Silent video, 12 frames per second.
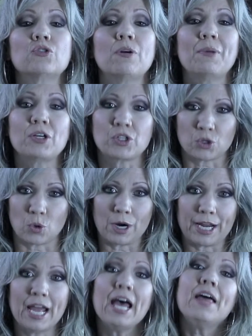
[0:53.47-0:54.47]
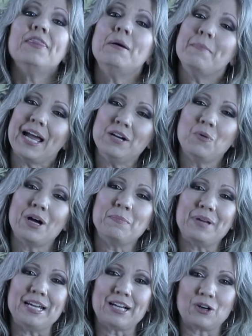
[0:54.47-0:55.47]
from our story. The main one
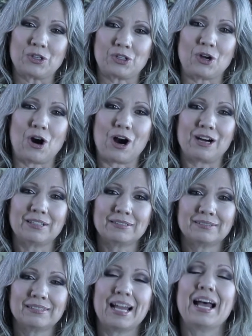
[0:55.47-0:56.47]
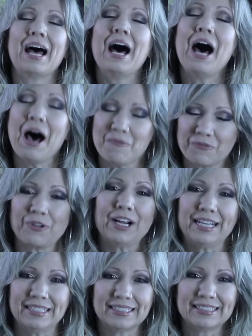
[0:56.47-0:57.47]
being our star,
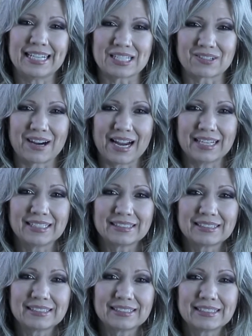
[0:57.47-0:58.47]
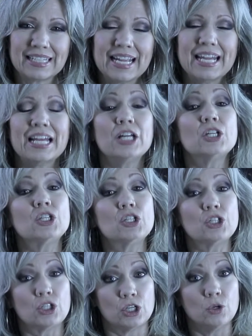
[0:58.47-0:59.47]
Humphrey. That's right.
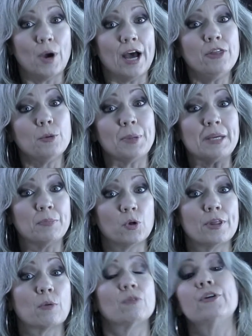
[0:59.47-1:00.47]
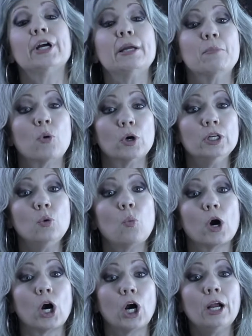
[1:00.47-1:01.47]
2 other people that were very important
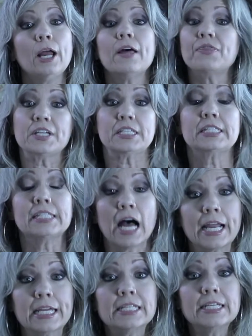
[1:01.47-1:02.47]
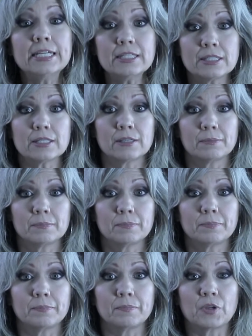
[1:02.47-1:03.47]
were the scientist,
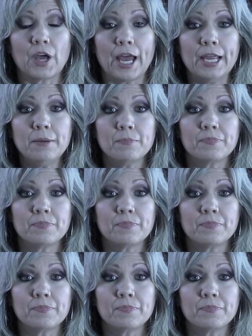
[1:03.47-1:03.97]
okay,